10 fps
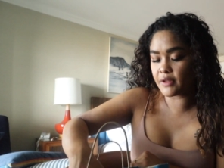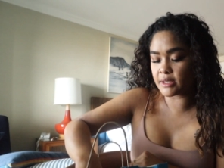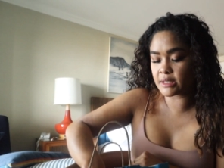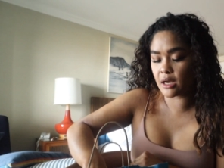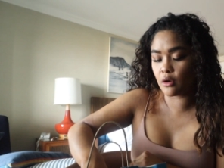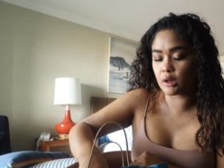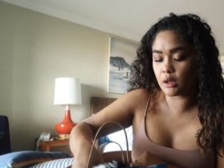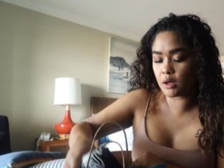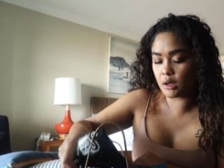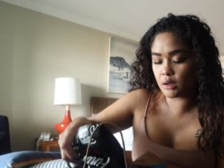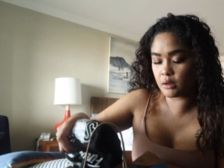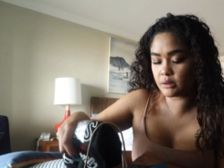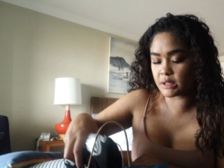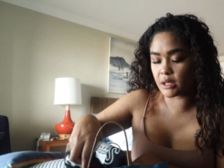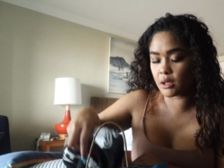They sell
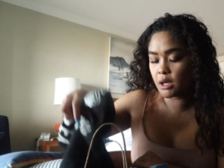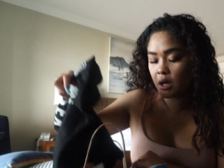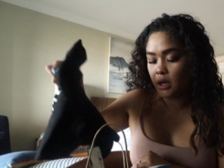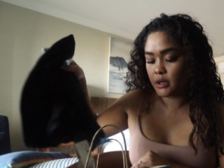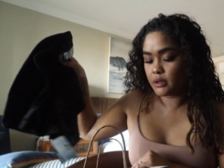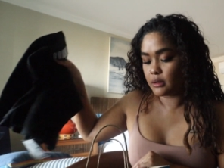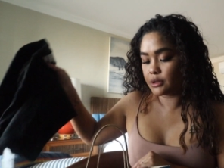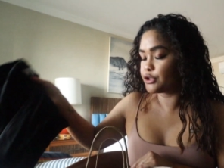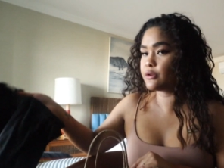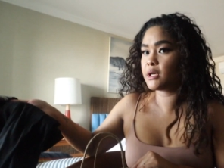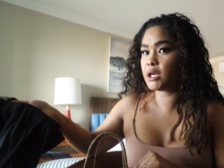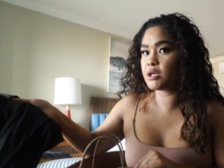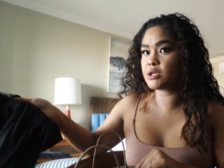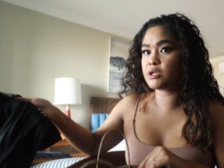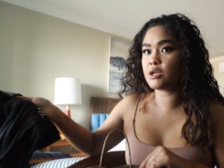clothes and
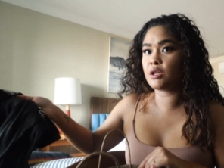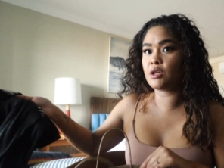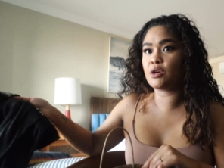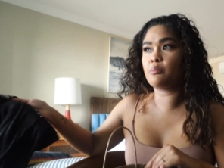souvenirs too,